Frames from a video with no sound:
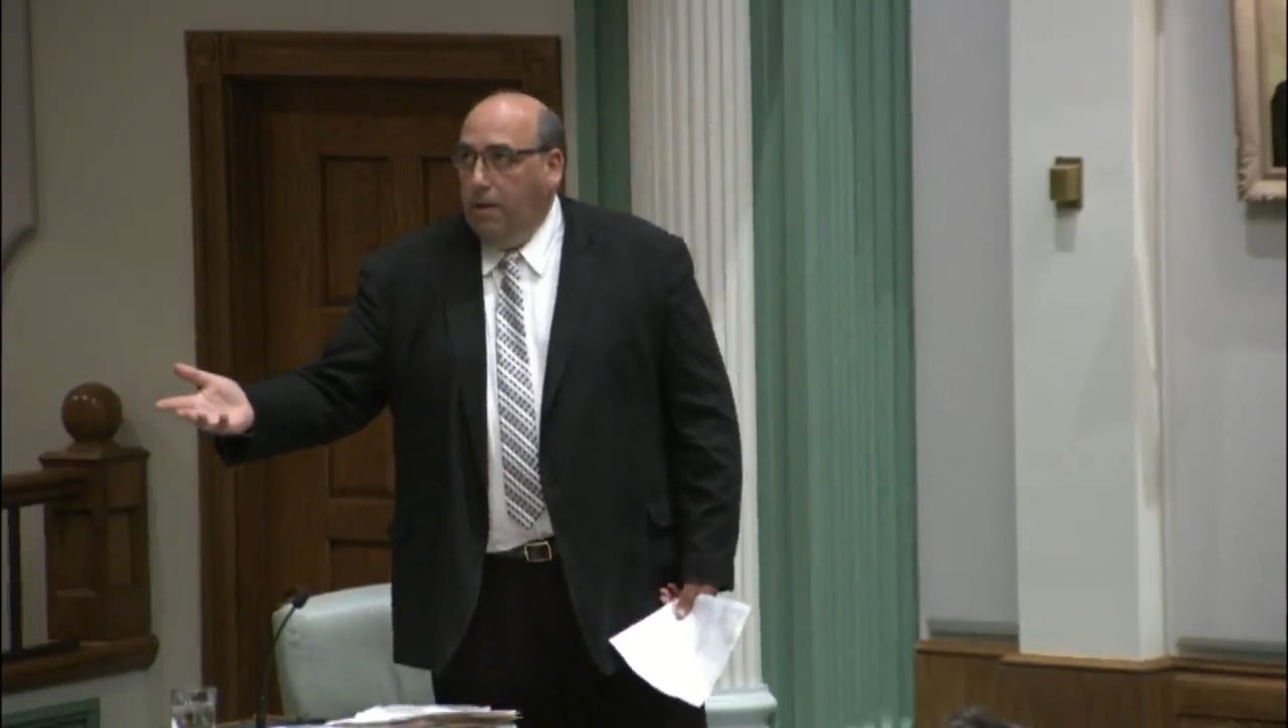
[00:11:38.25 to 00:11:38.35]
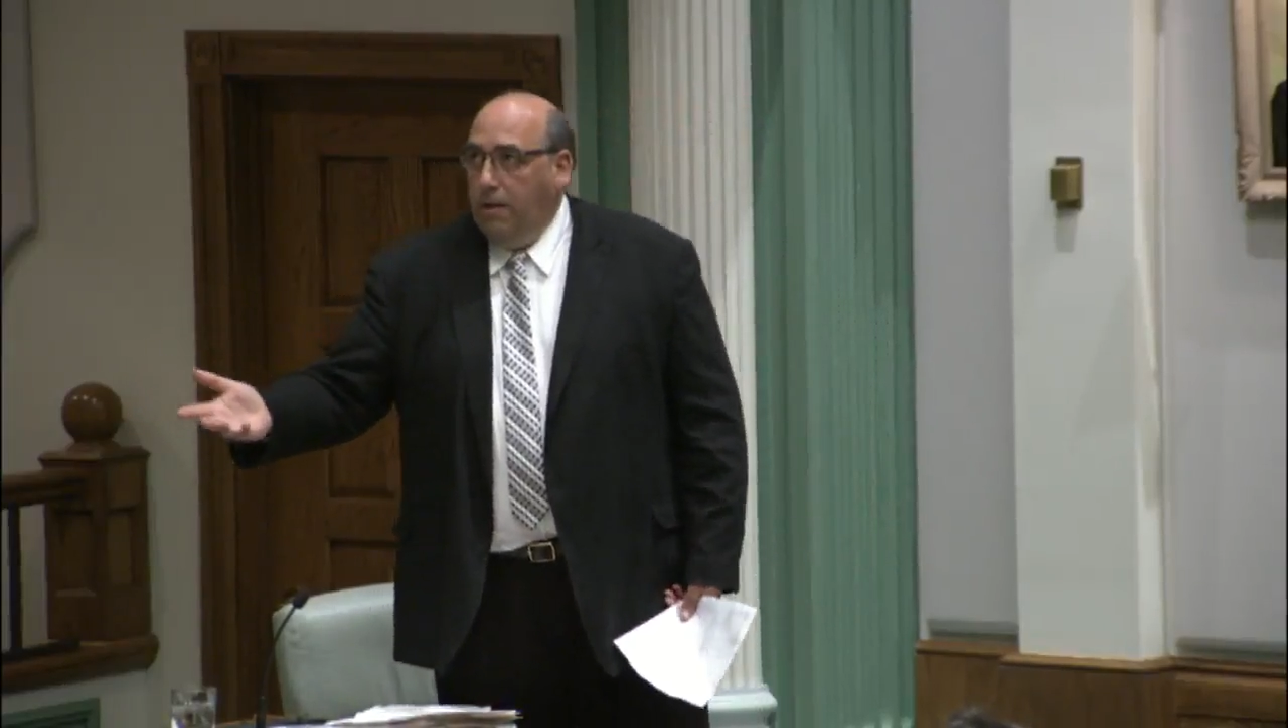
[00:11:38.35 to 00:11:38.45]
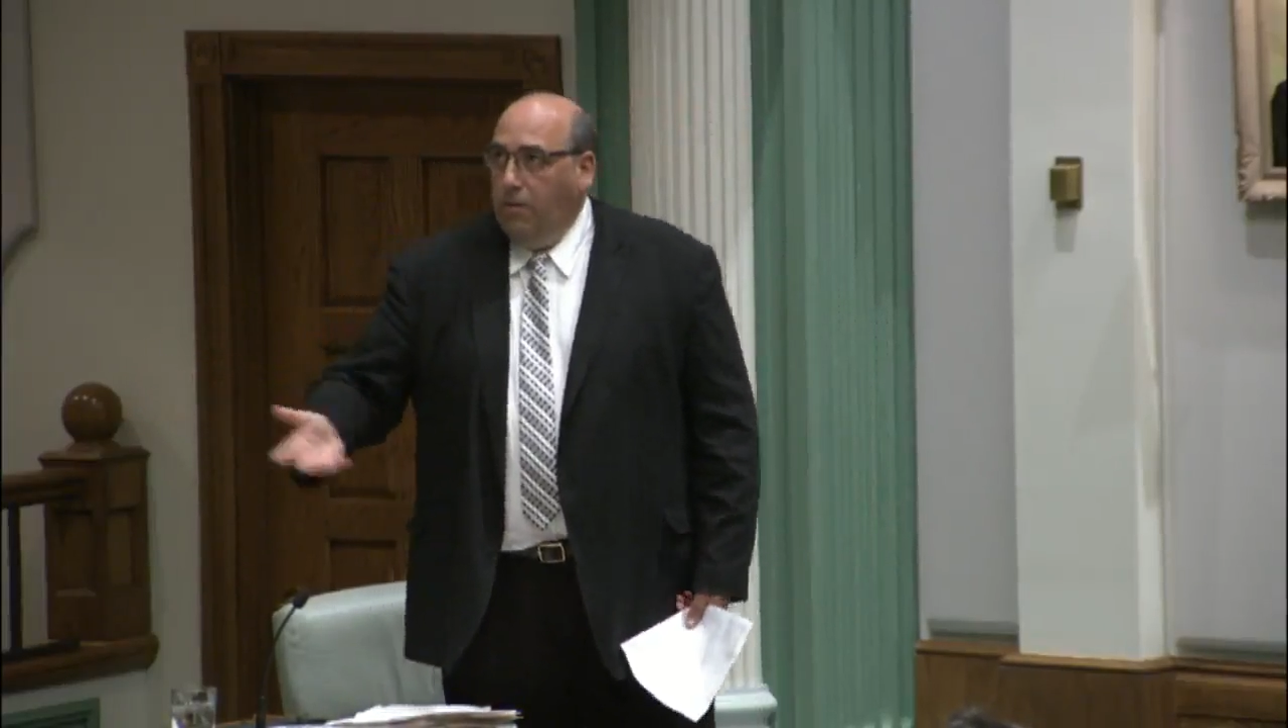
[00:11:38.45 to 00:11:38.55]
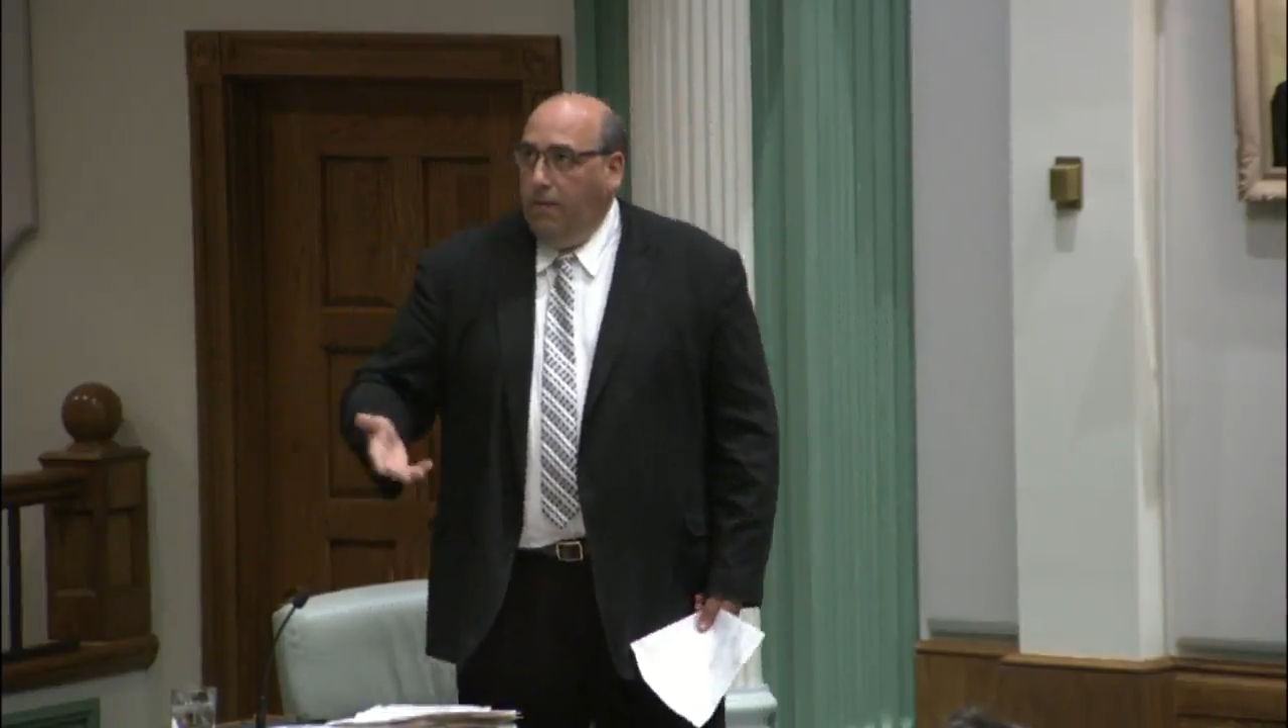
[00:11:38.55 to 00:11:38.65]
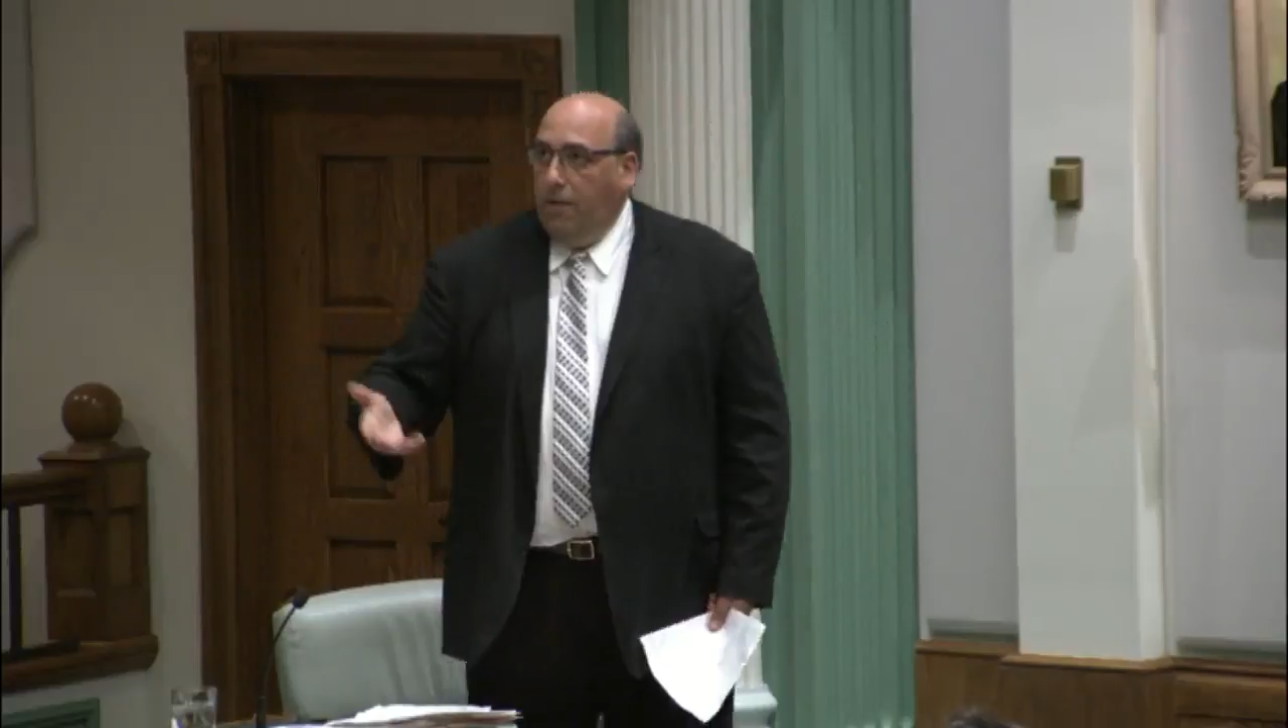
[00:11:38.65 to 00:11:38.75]

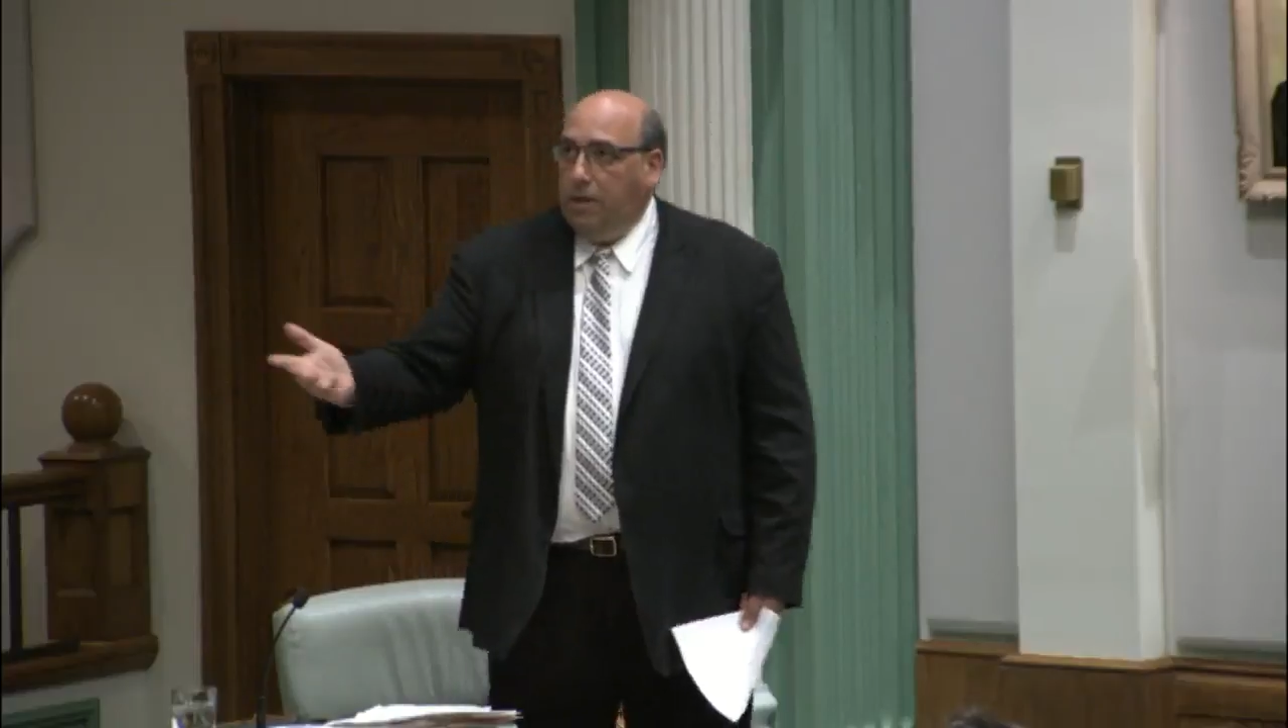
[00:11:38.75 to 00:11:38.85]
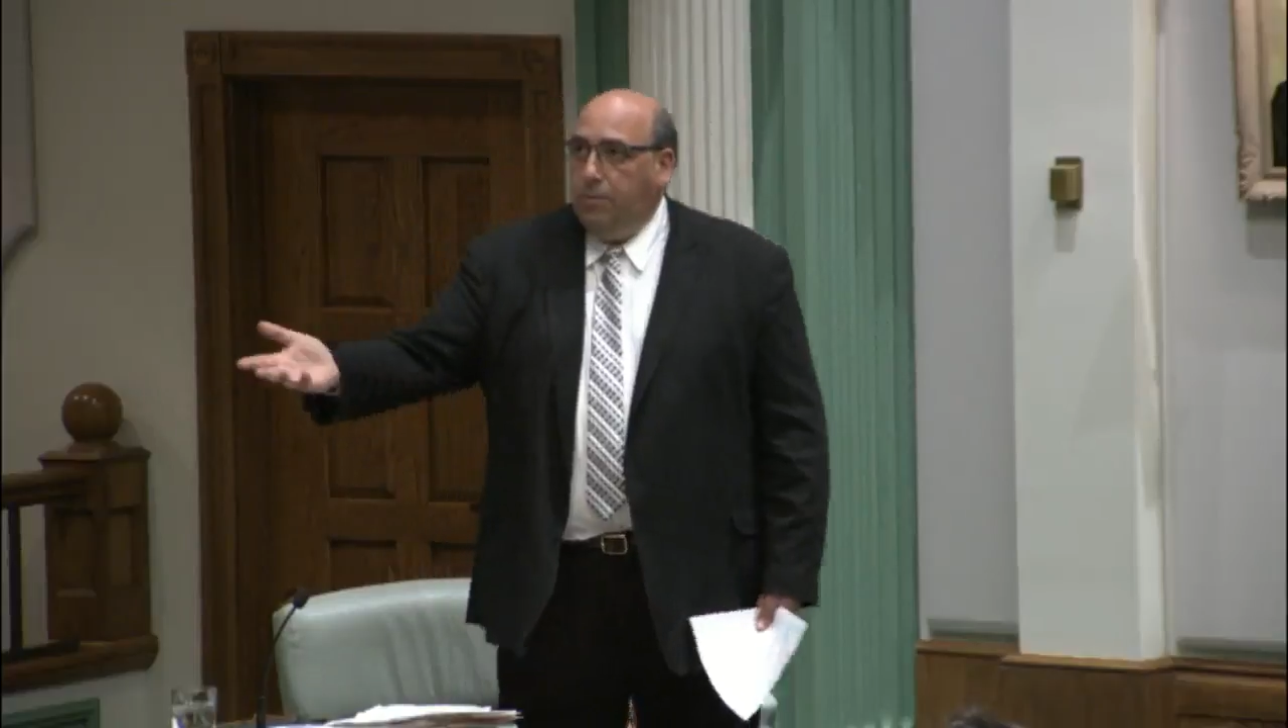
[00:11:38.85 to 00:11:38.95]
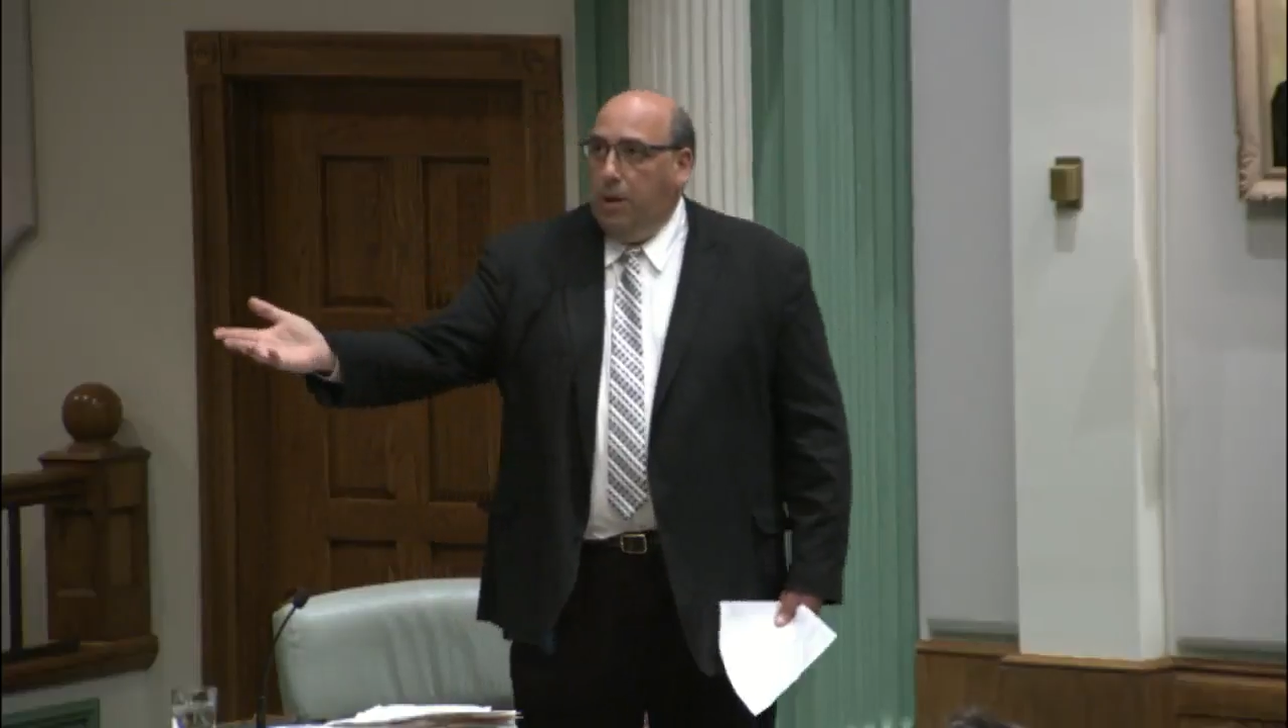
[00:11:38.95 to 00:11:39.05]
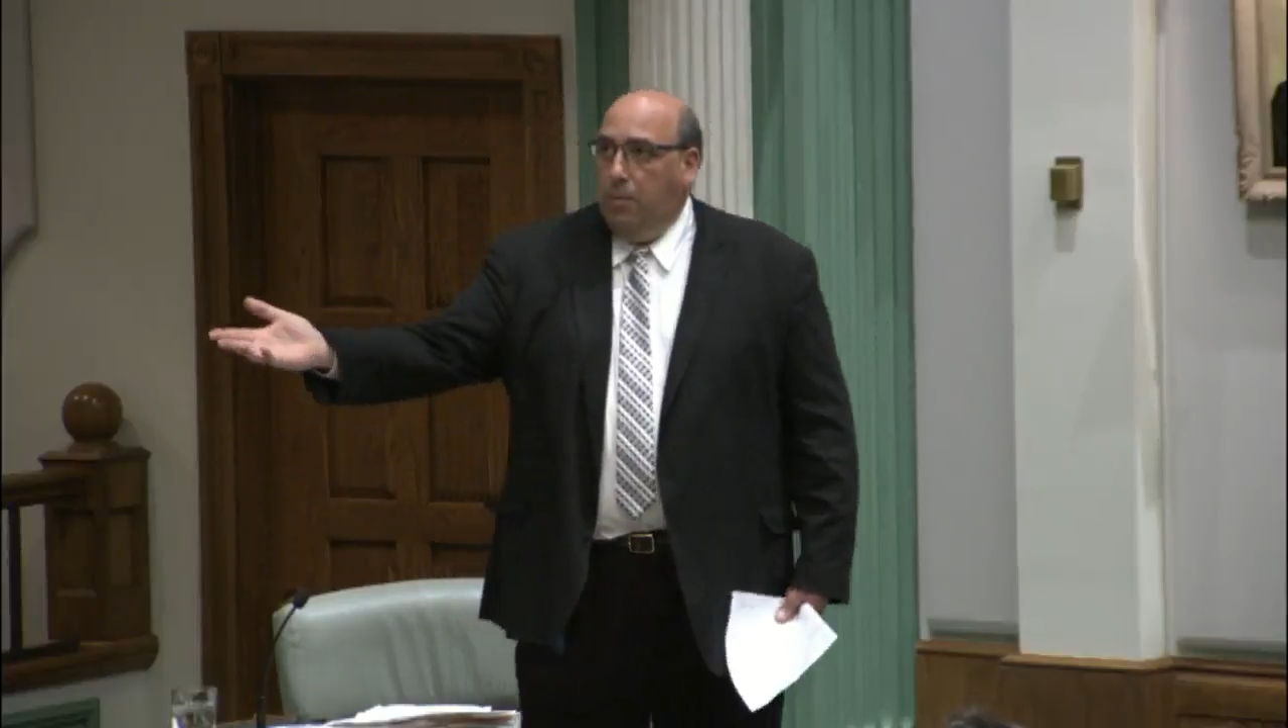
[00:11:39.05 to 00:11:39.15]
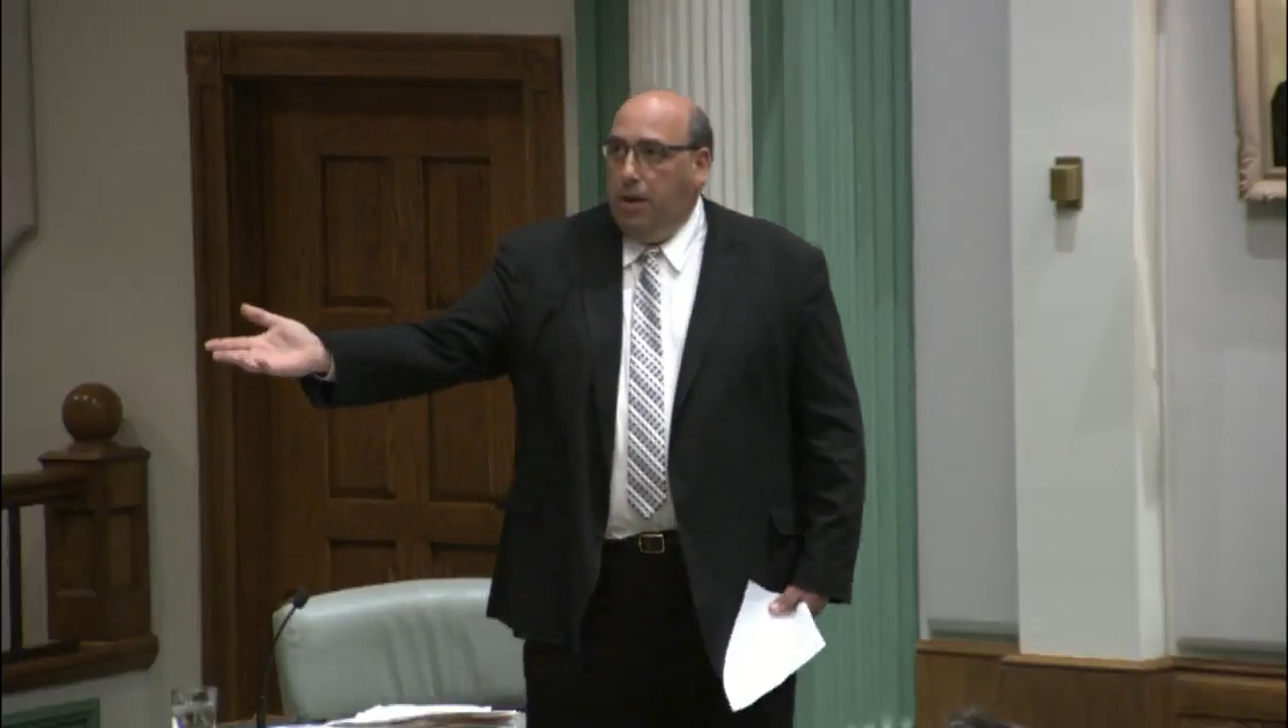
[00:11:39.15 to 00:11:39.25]
They don't have the
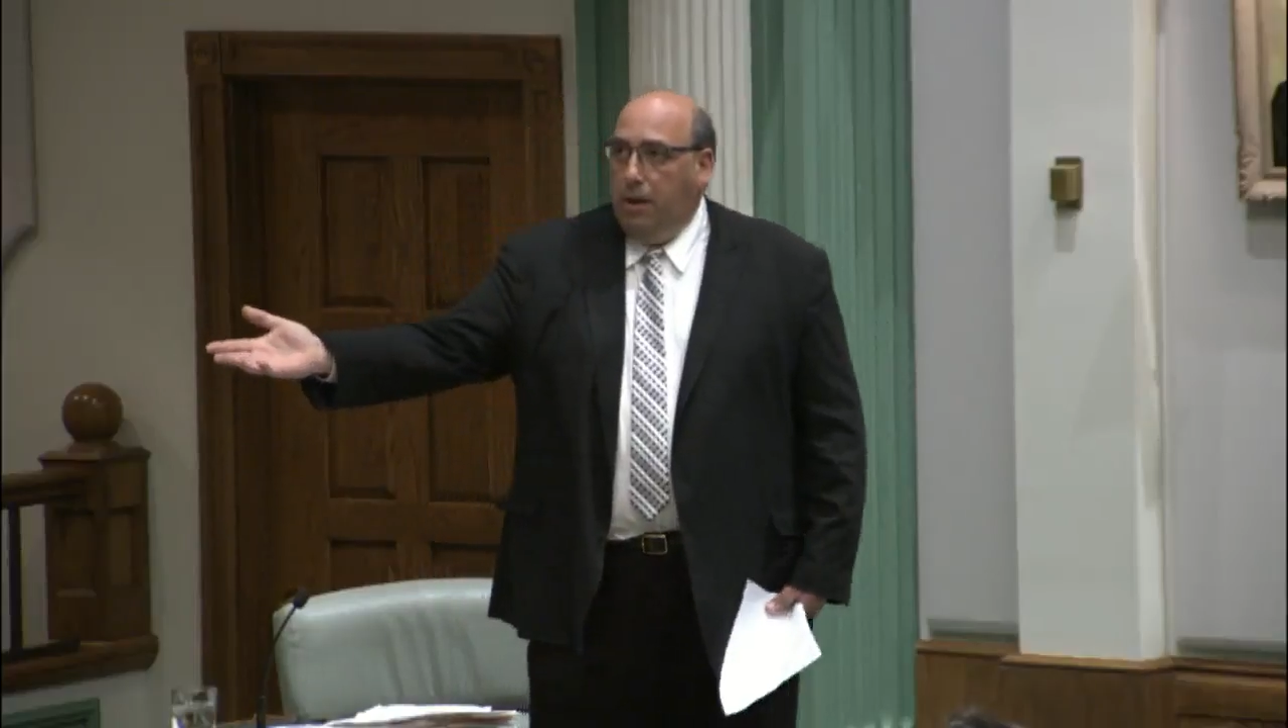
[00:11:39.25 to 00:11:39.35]
expendable